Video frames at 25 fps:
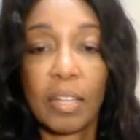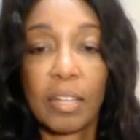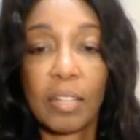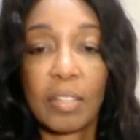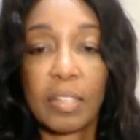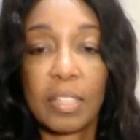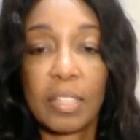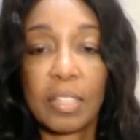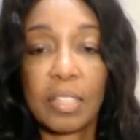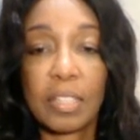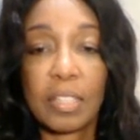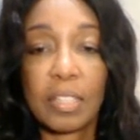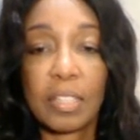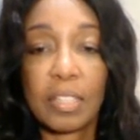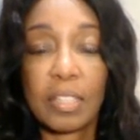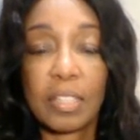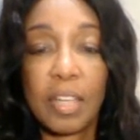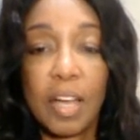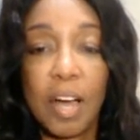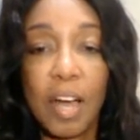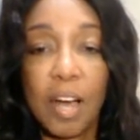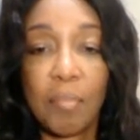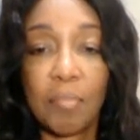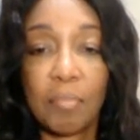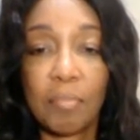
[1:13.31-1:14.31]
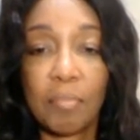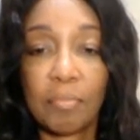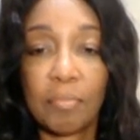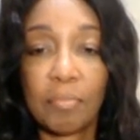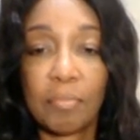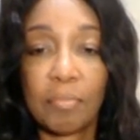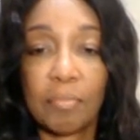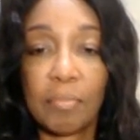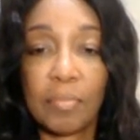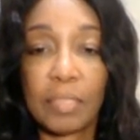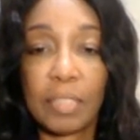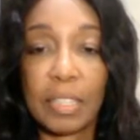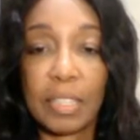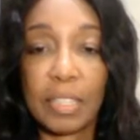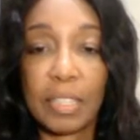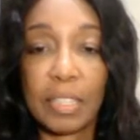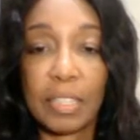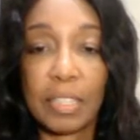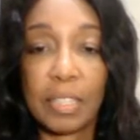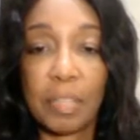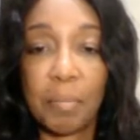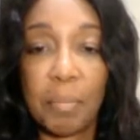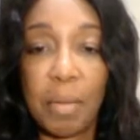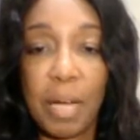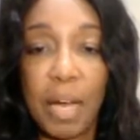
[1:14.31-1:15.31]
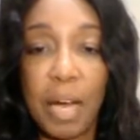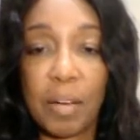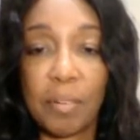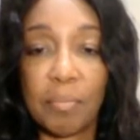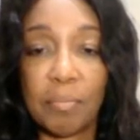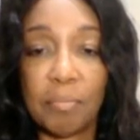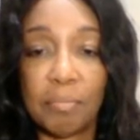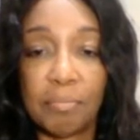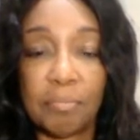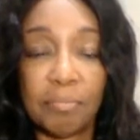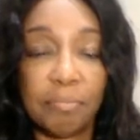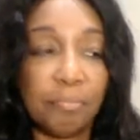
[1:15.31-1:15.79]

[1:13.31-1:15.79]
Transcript: this is the top, this is the bottom.